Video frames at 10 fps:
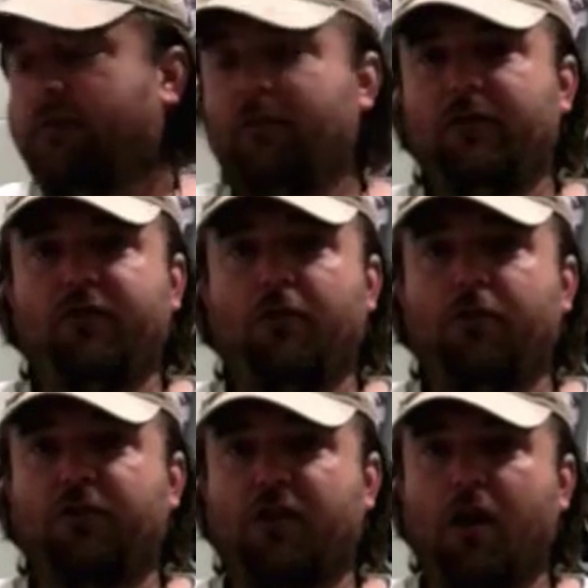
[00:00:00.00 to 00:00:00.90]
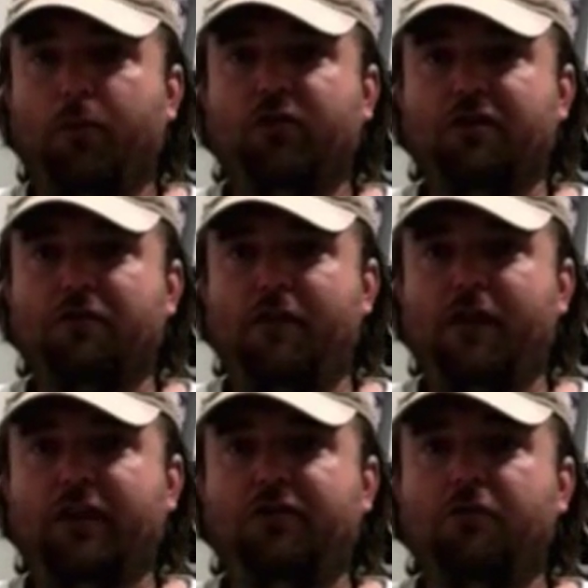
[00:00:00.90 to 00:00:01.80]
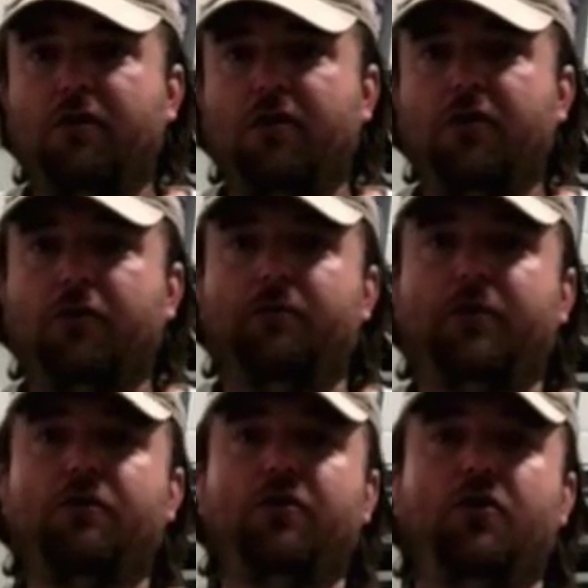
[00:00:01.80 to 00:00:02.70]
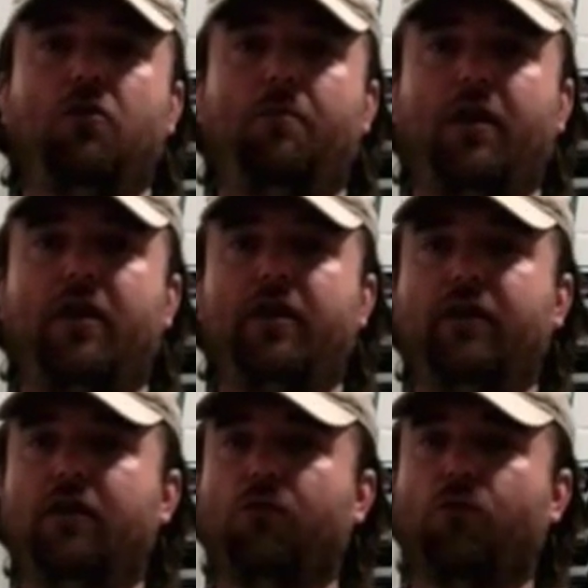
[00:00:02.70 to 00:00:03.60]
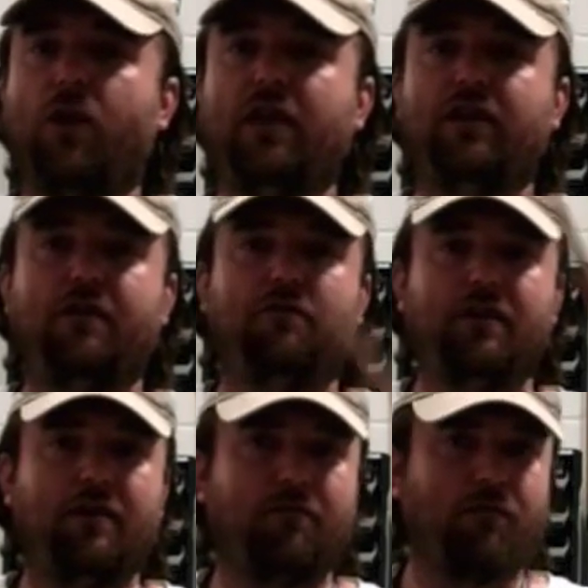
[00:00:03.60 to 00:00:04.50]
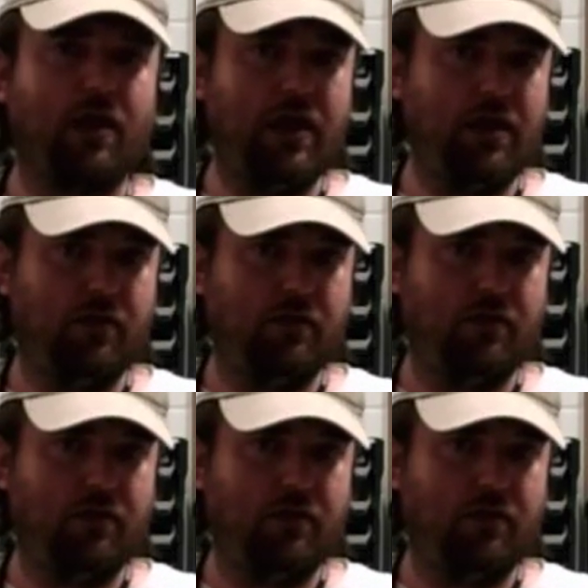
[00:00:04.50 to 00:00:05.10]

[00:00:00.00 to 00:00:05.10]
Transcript: So there's a couple different things you can do. You can do a puttada, right, left, right.